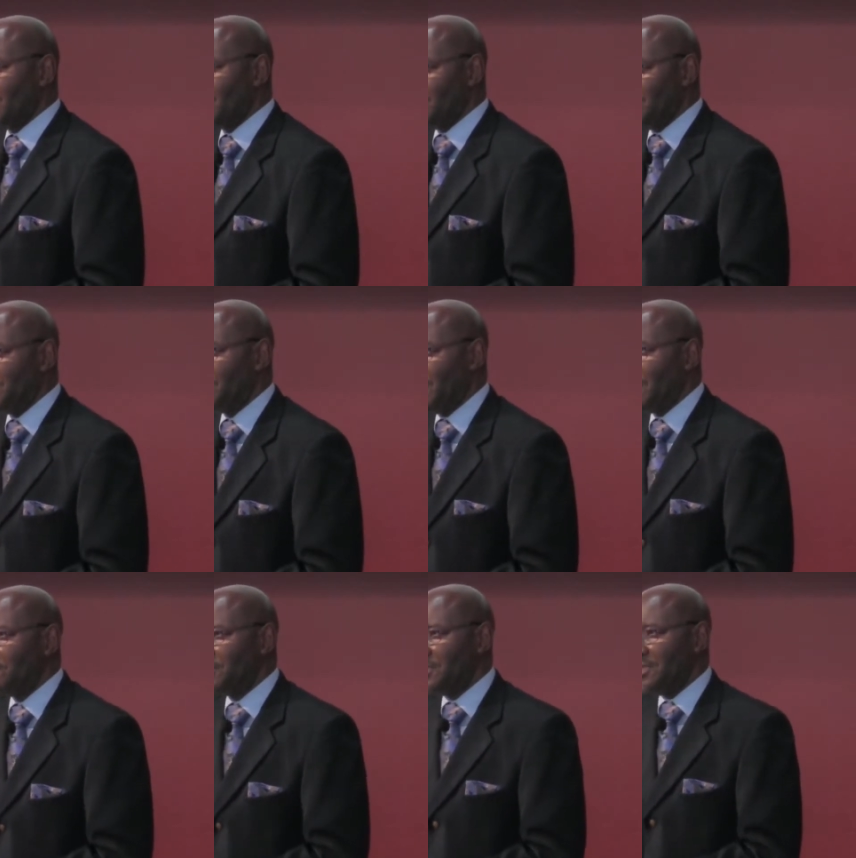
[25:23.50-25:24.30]
When you
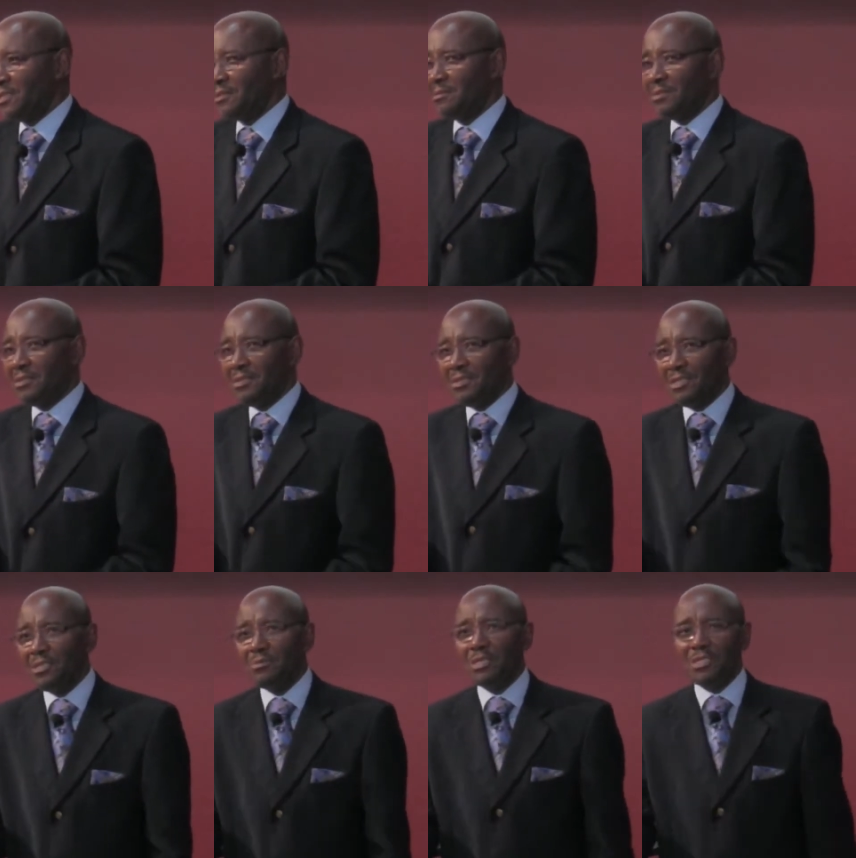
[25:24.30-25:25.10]
come to him,
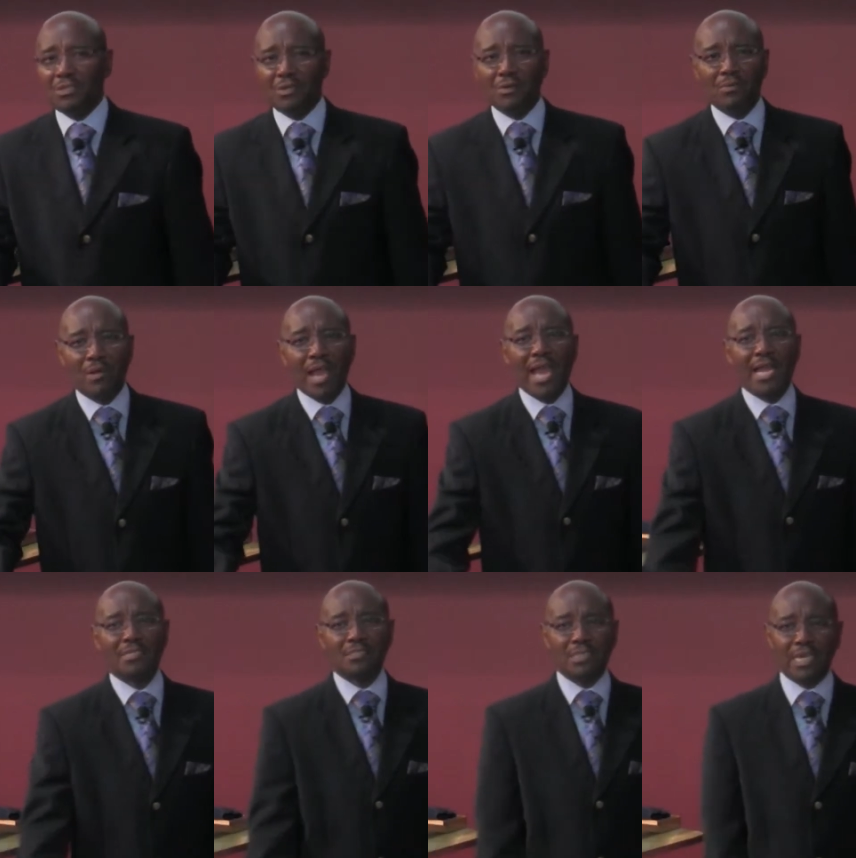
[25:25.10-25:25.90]
he will in no
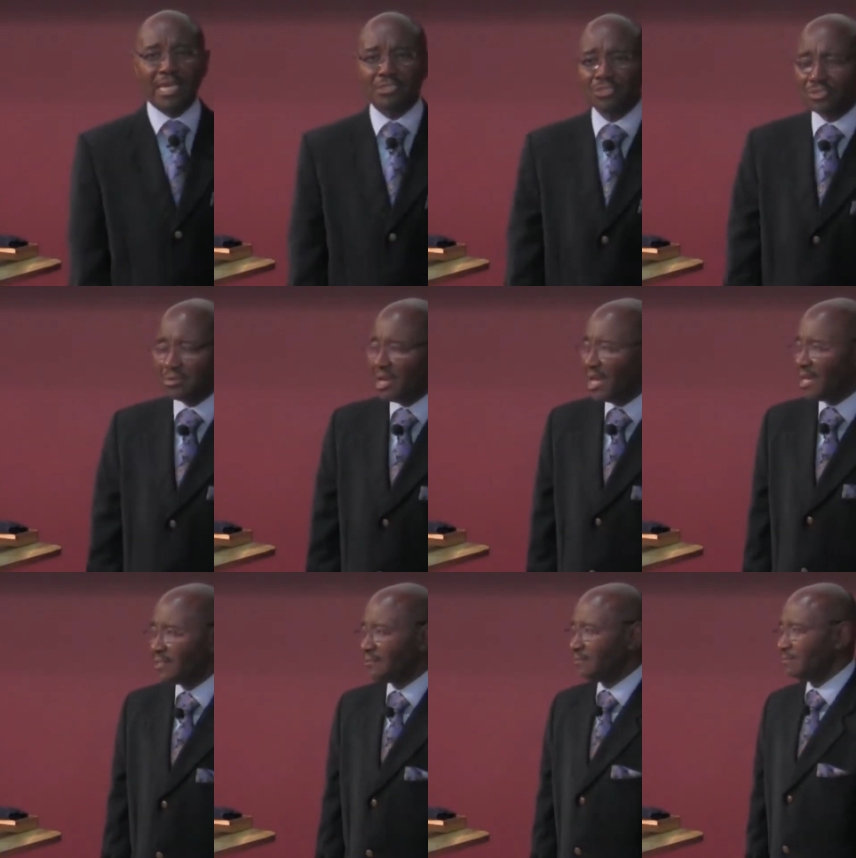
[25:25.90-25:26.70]
wise cast you
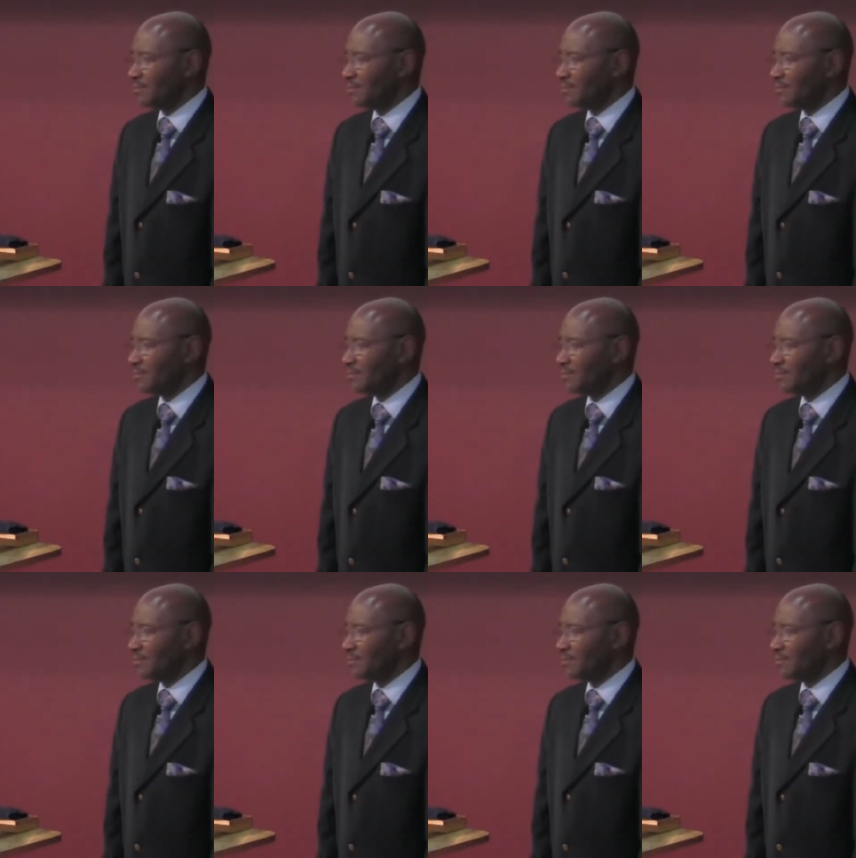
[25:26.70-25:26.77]
out.